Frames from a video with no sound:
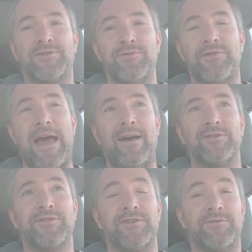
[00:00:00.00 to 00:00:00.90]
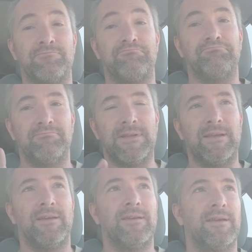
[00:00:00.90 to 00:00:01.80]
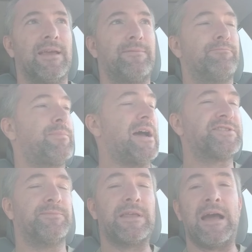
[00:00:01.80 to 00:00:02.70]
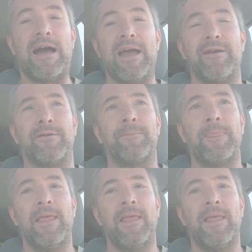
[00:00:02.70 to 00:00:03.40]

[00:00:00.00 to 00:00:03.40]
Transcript: 2000 and possibly higher,